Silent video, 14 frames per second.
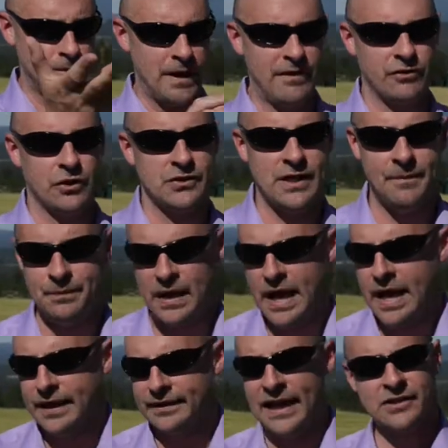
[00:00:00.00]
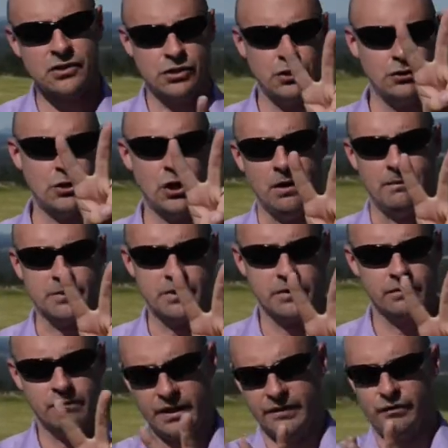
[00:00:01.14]
behavior goes up. That's two terms,
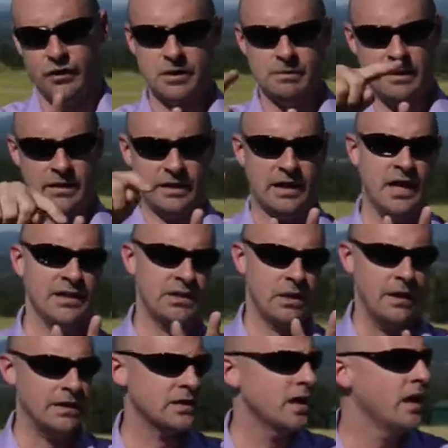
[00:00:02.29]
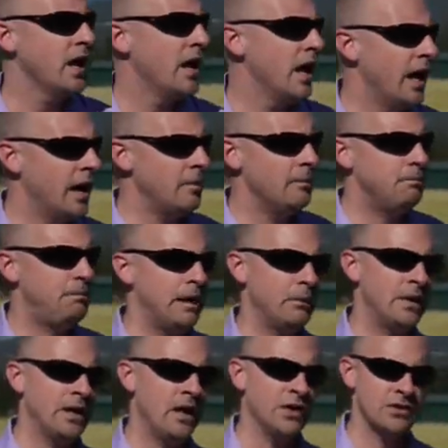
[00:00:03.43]
reinforcement and the consequence. Um, but
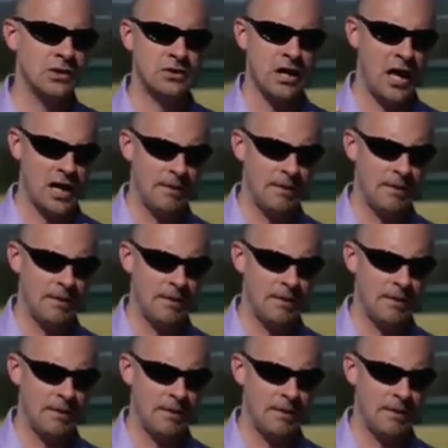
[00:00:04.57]
we also talk